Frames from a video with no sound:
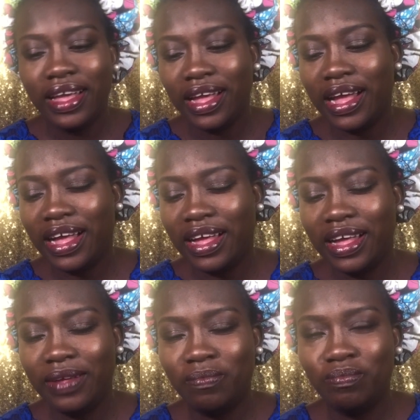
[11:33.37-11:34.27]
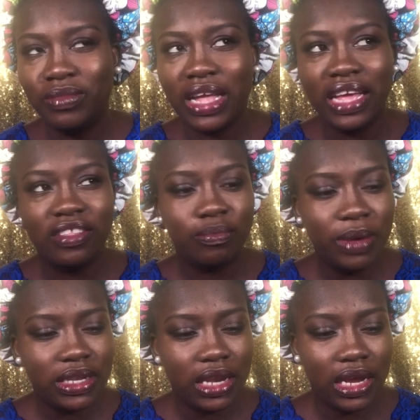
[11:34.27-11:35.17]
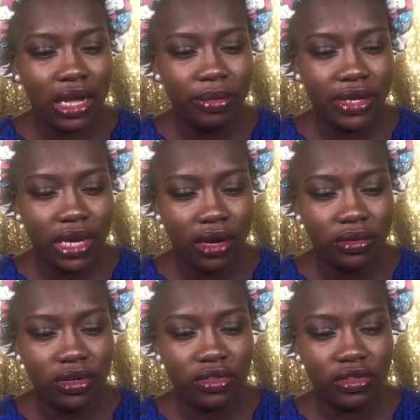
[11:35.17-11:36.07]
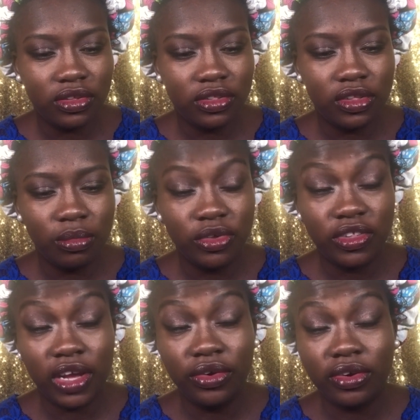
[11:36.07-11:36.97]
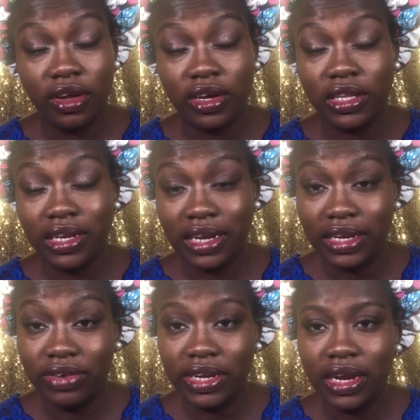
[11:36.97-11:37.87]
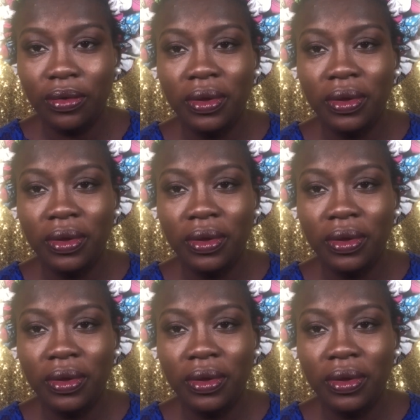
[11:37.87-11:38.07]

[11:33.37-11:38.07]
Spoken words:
I spent like how many hours? It's almost 10 o'clock in the night right now.